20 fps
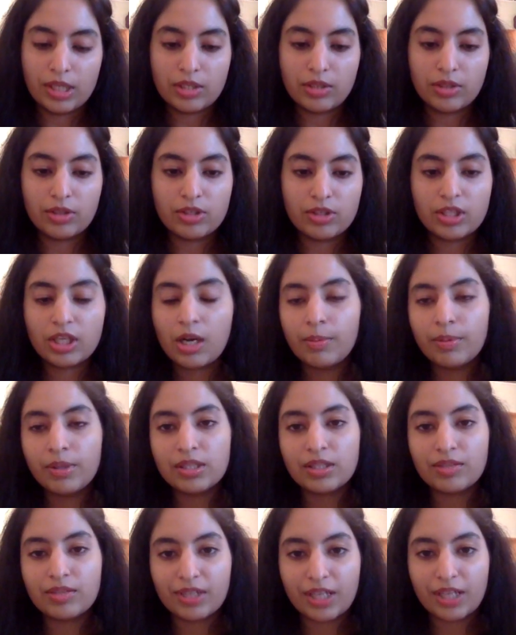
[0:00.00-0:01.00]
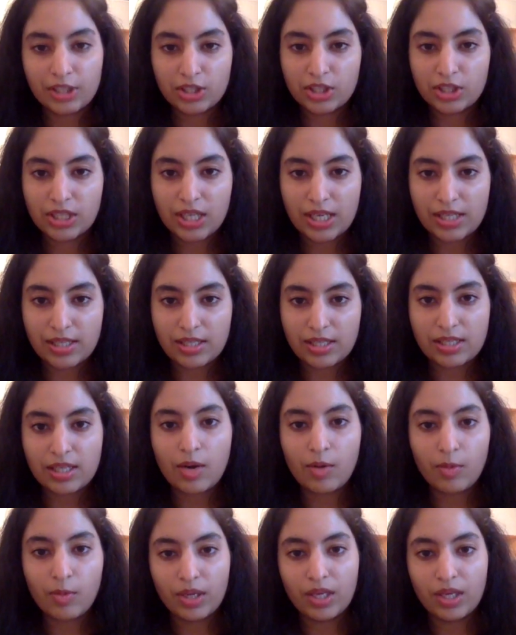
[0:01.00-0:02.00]
So there's a couple of different exercises
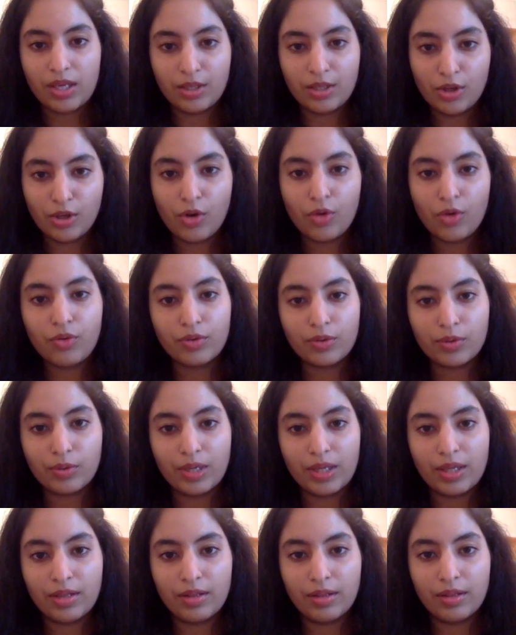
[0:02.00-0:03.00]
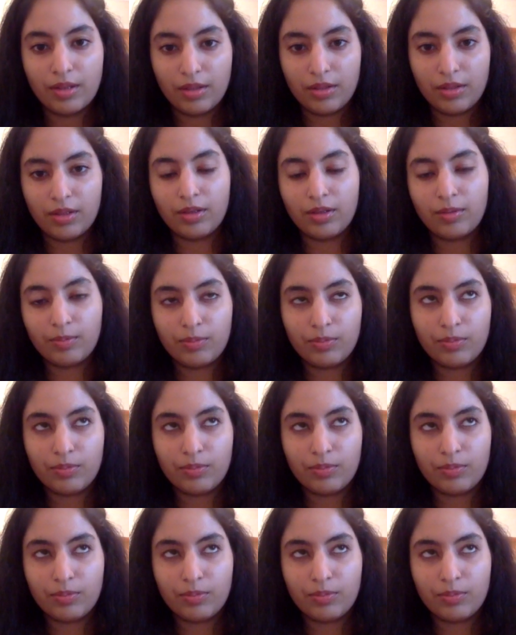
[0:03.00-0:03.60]
that we go through in the